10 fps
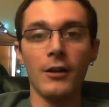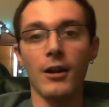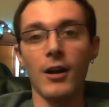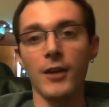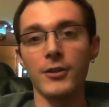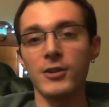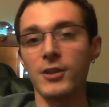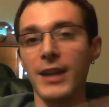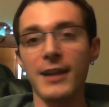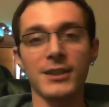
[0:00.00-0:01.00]
There's
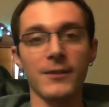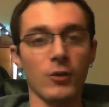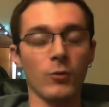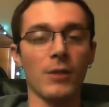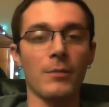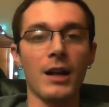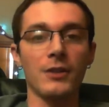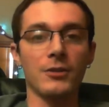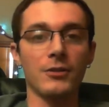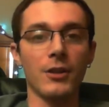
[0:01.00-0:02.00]
1,000 different career
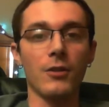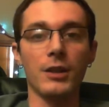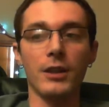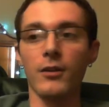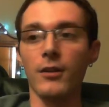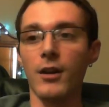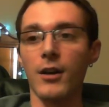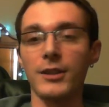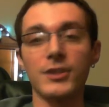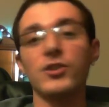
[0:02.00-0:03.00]
paths you can go
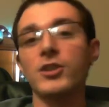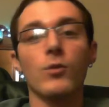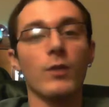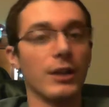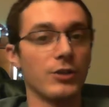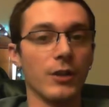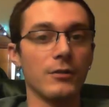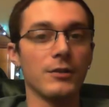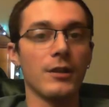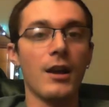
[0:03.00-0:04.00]
here. This is just the one I
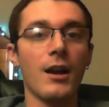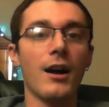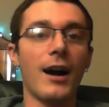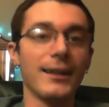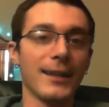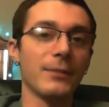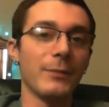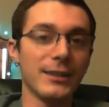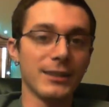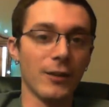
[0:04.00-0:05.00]
chose. I liked
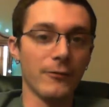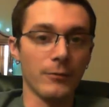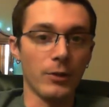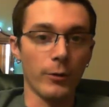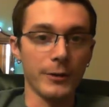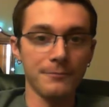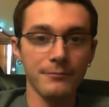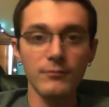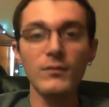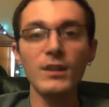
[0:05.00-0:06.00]
being self-employed.
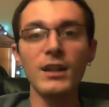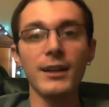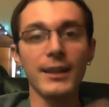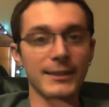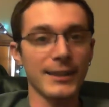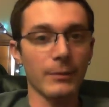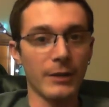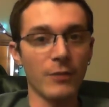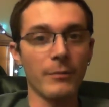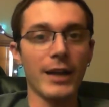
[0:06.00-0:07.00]
I like setting
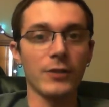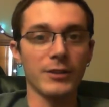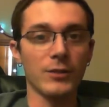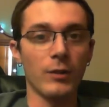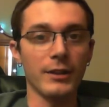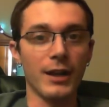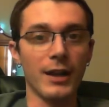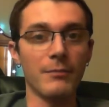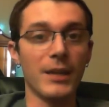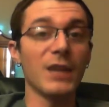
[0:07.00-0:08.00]
my own boundaries and
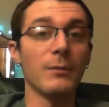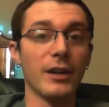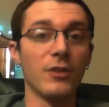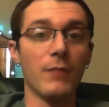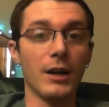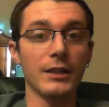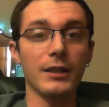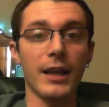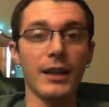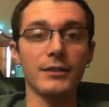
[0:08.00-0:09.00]
whatnot and making my own
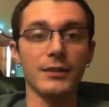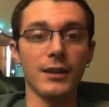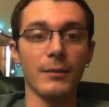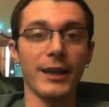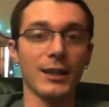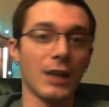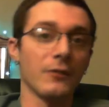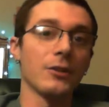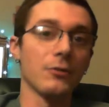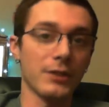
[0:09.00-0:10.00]
money, and I make a lot of
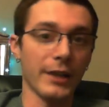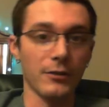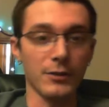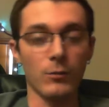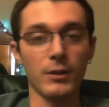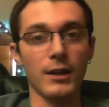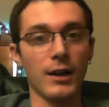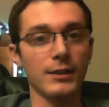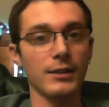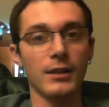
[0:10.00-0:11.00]
it through sales and
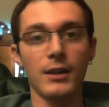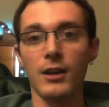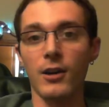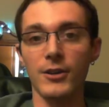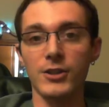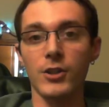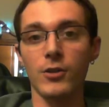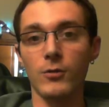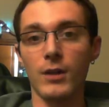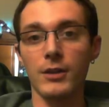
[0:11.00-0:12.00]
whatnot. I
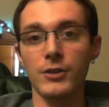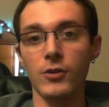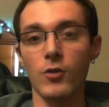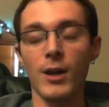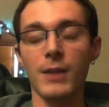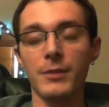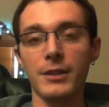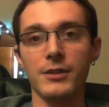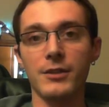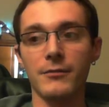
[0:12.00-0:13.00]
also do quite a
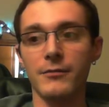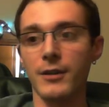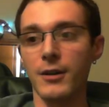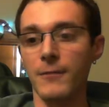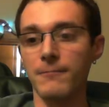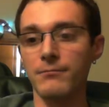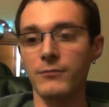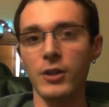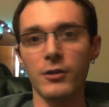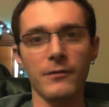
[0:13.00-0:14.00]
bit of,
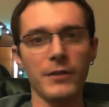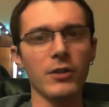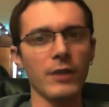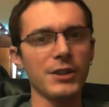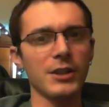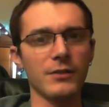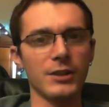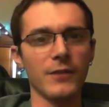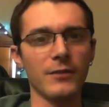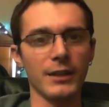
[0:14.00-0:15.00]
configuration of
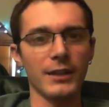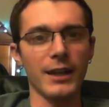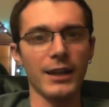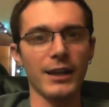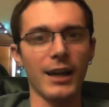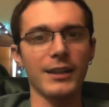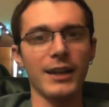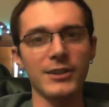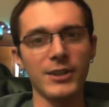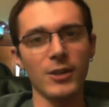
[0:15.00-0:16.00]
stuff like that.
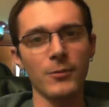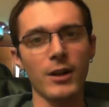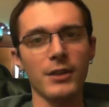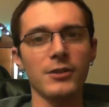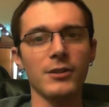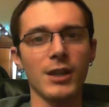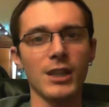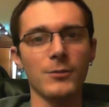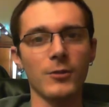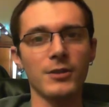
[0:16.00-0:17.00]
I sell the products to the
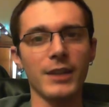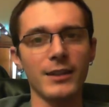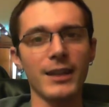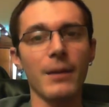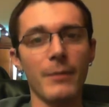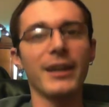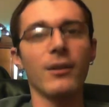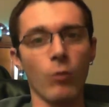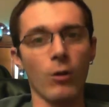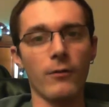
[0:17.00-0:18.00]
customers, and then I make
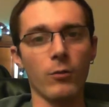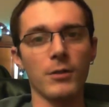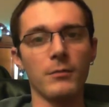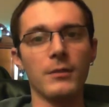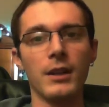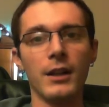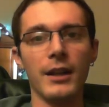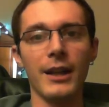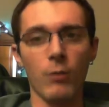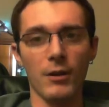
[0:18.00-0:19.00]
it work for them.
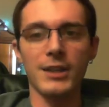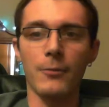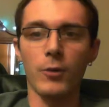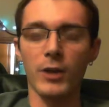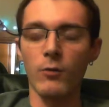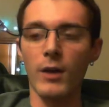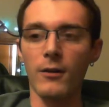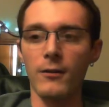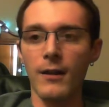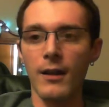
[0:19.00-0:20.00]
It works pretty well.